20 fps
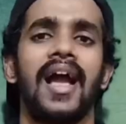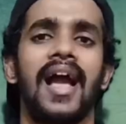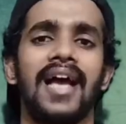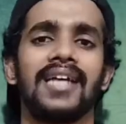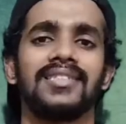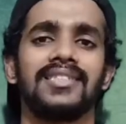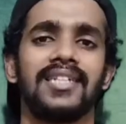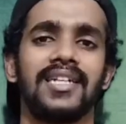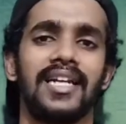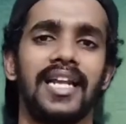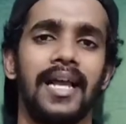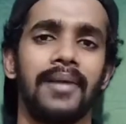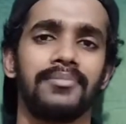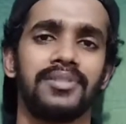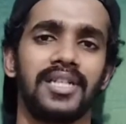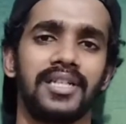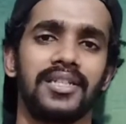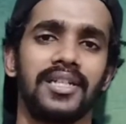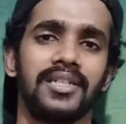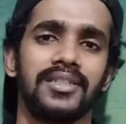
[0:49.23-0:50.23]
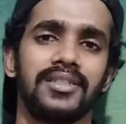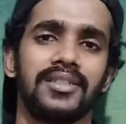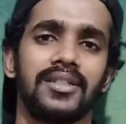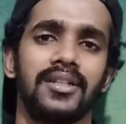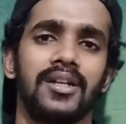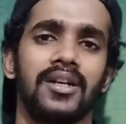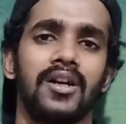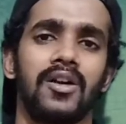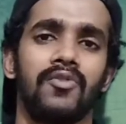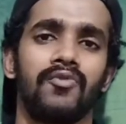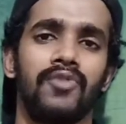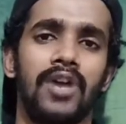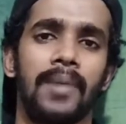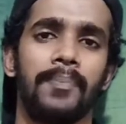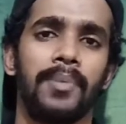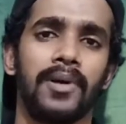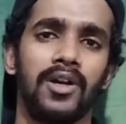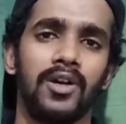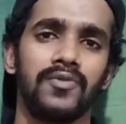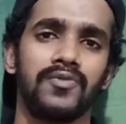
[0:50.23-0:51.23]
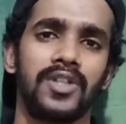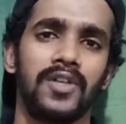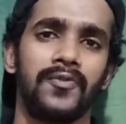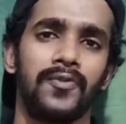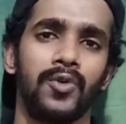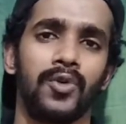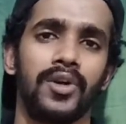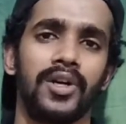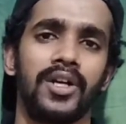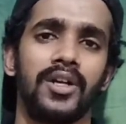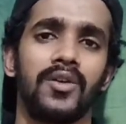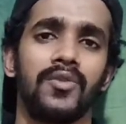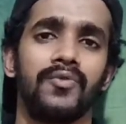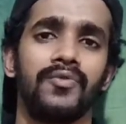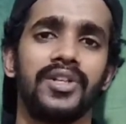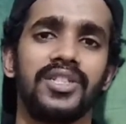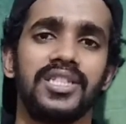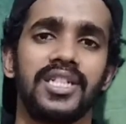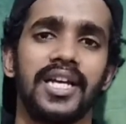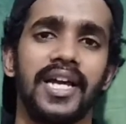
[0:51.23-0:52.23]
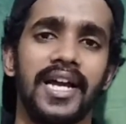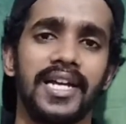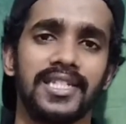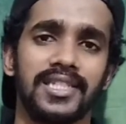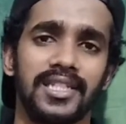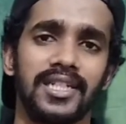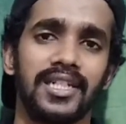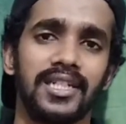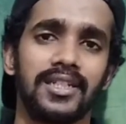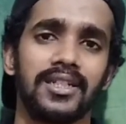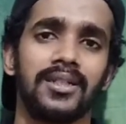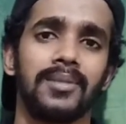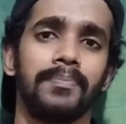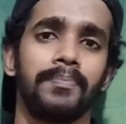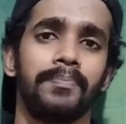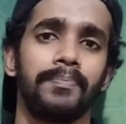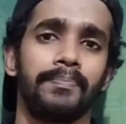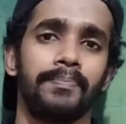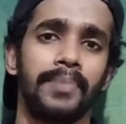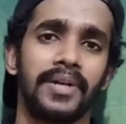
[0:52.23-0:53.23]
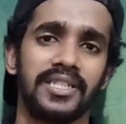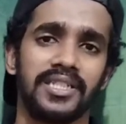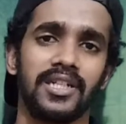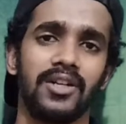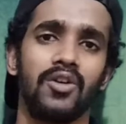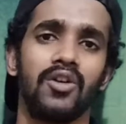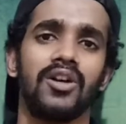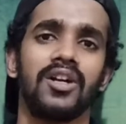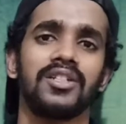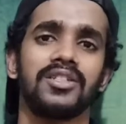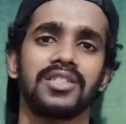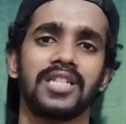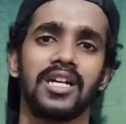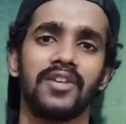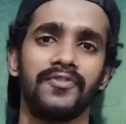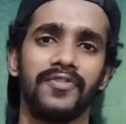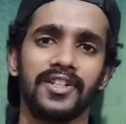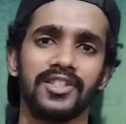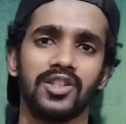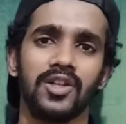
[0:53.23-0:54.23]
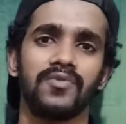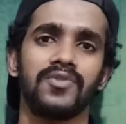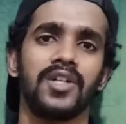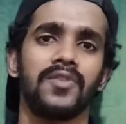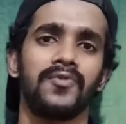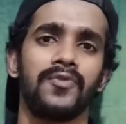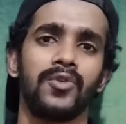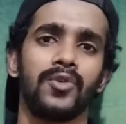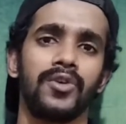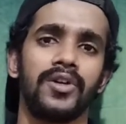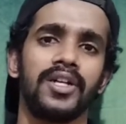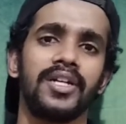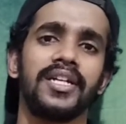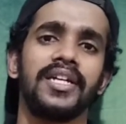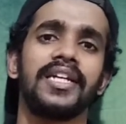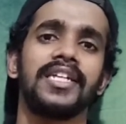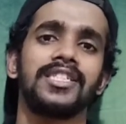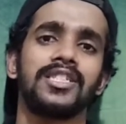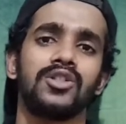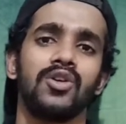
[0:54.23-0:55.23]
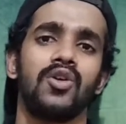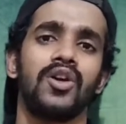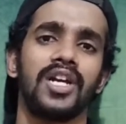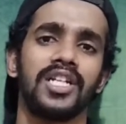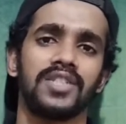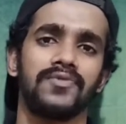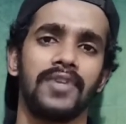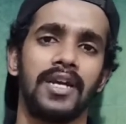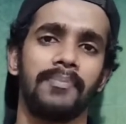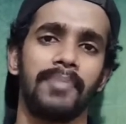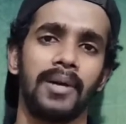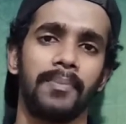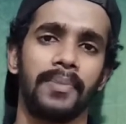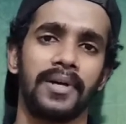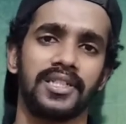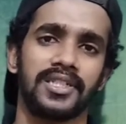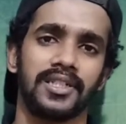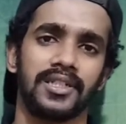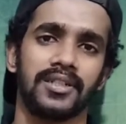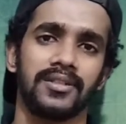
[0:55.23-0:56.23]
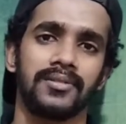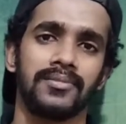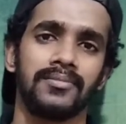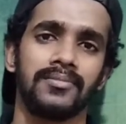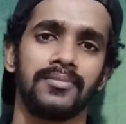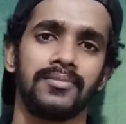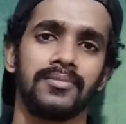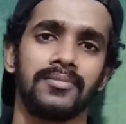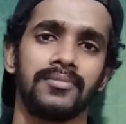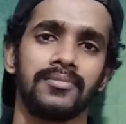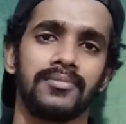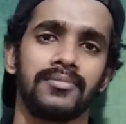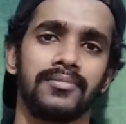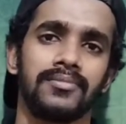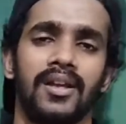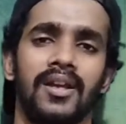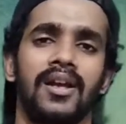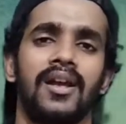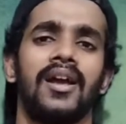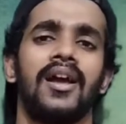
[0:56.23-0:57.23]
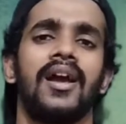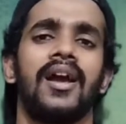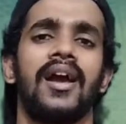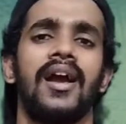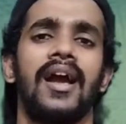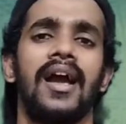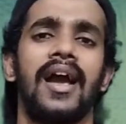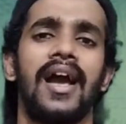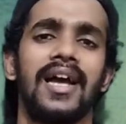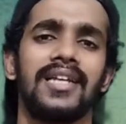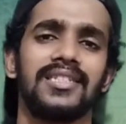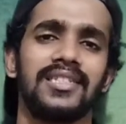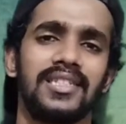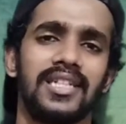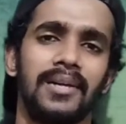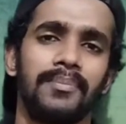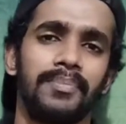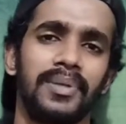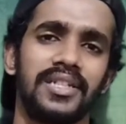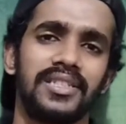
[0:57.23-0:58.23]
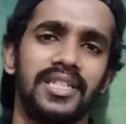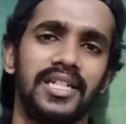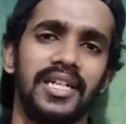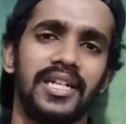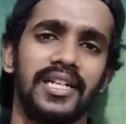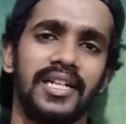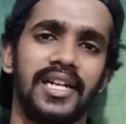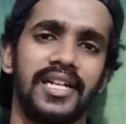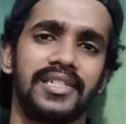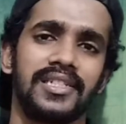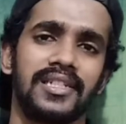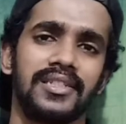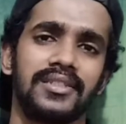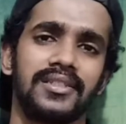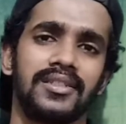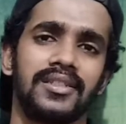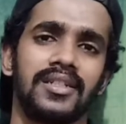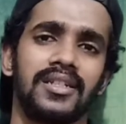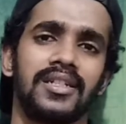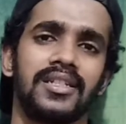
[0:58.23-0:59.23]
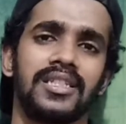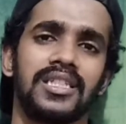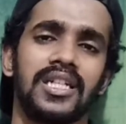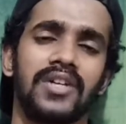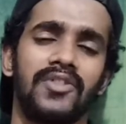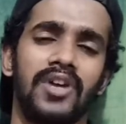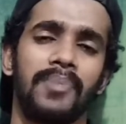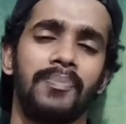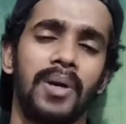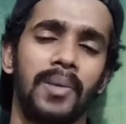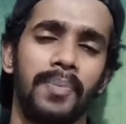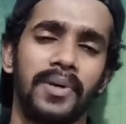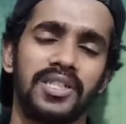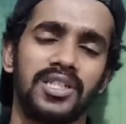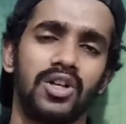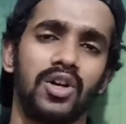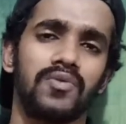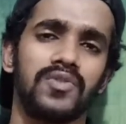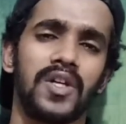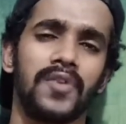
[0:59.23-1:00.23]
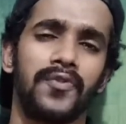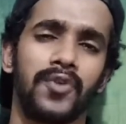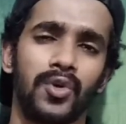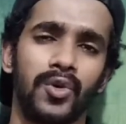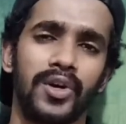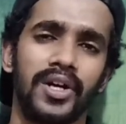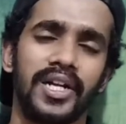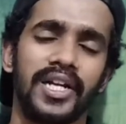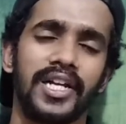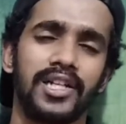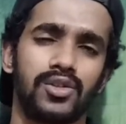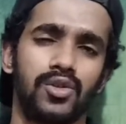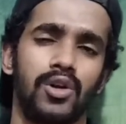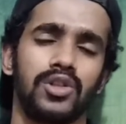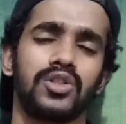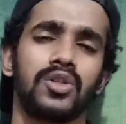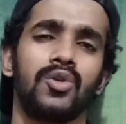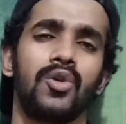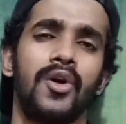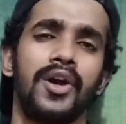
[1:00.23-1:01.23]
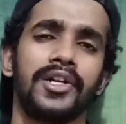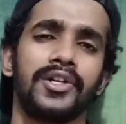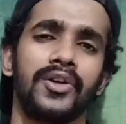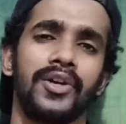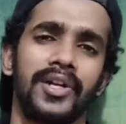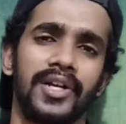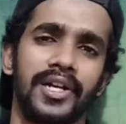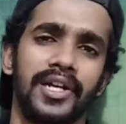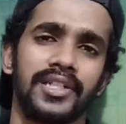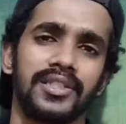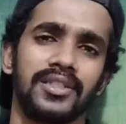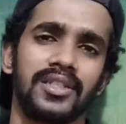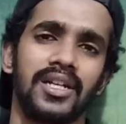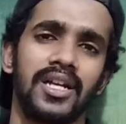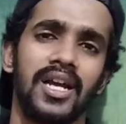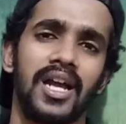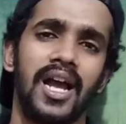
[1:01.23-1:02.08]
As the name suggests, vapor of the fluid which exerts pressure on the surface of the fluid is known as vapor pressure. As the temperature increases, the vapor pressure of the fluid is also going to increase.